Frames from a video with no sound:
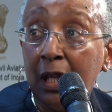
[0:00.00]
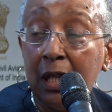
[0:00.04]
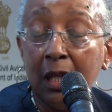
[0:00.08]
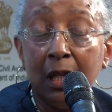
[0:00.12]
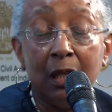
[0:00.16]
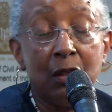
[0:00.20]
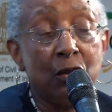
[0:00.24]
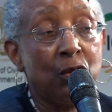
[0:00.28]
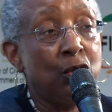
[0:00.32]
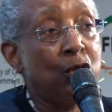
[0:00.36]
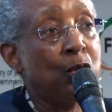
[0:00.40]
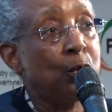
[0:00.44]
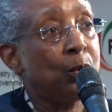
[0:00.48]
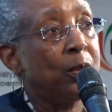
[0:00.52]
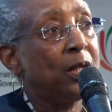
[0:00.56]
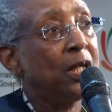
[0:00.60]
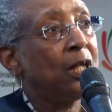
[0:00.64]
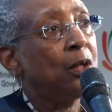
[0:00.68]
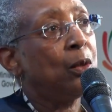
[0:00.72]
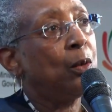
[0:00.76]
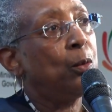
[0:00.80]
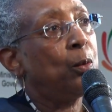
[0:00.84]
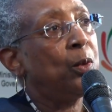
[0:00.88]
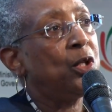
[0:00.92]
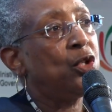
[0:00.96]
is
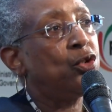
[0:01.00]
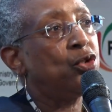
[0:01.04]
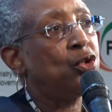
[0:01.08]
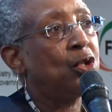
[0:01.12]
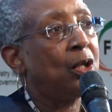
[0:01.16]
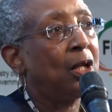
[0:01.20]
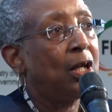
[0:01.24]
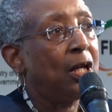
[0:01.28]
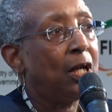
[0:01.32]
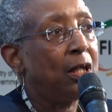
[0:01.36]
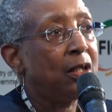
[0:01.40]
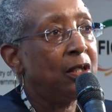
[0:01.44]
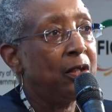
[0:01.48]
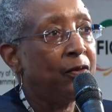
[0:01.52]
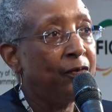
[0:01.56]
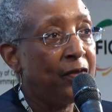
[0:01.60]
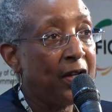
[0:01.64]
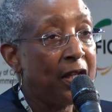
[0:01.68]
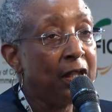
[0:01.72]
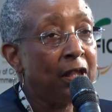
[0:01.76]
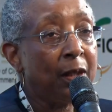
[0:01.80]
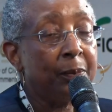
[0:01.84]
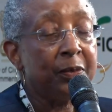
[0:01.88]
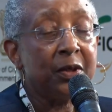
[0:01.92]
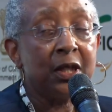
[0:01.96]
doing, which
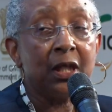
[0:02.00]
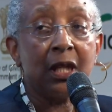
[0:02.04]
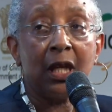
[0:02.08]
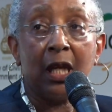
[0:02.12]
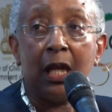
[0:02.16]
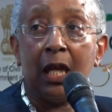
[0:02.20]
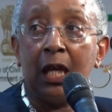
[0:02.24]
developed